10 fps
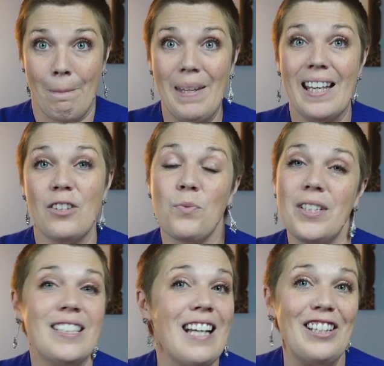because we
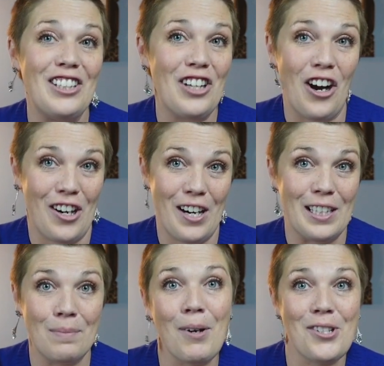studied our
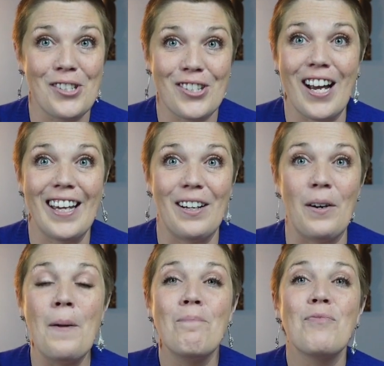exposure triangle.
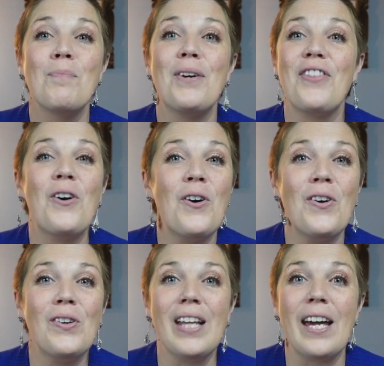But the
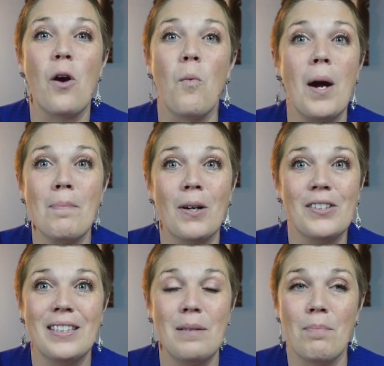whole like one
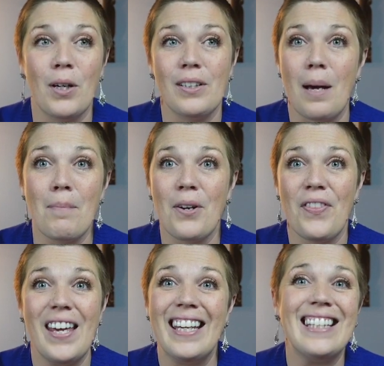person per number
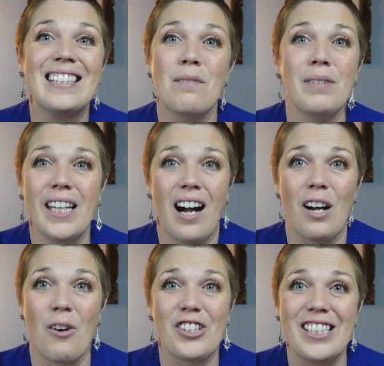thing is complete
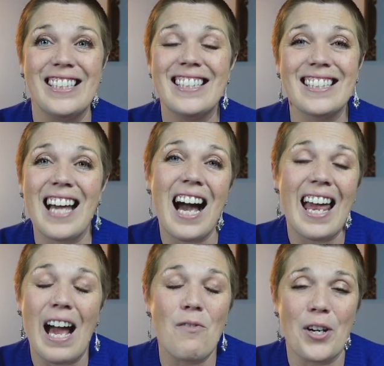hogwash. It does not
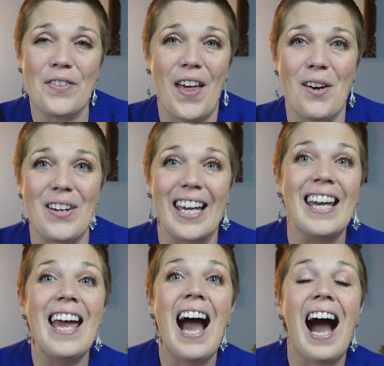work that
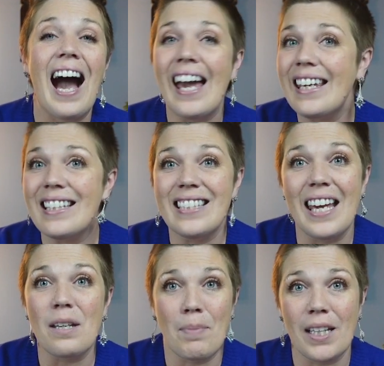way. I can
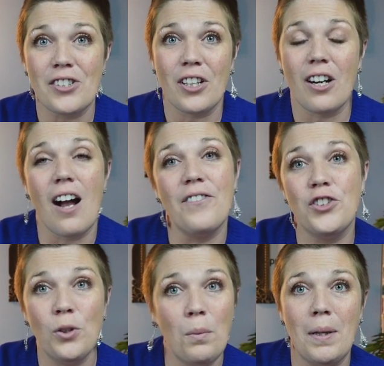take a picture of
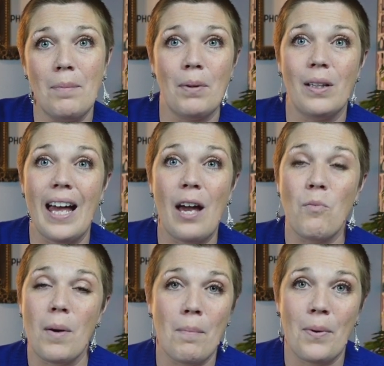two people at
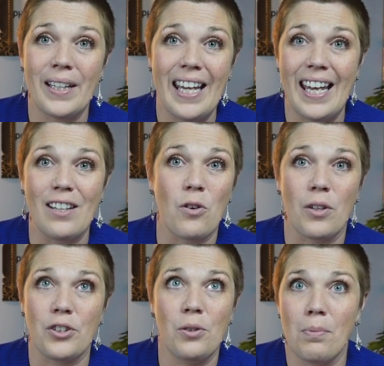1.8
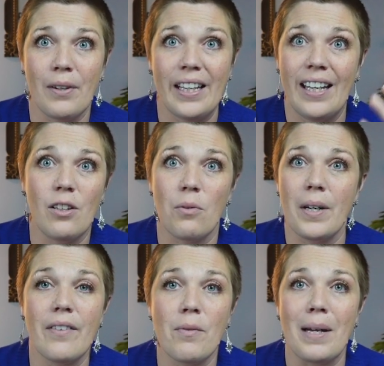or 2.8 or
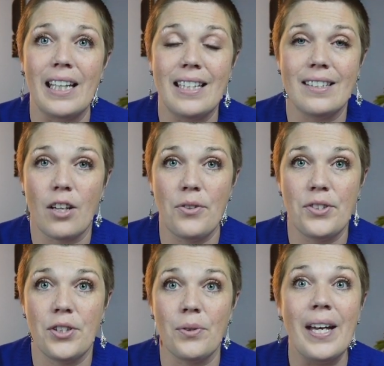whatever my lens goes
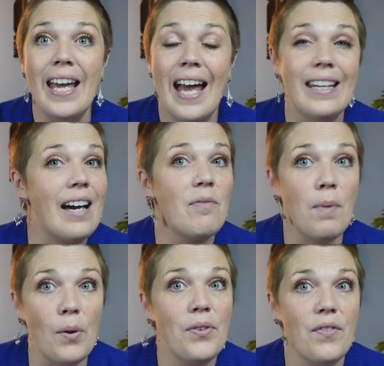to and have
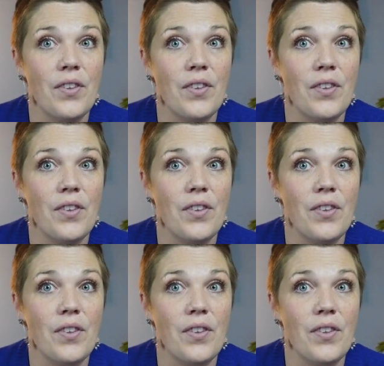both of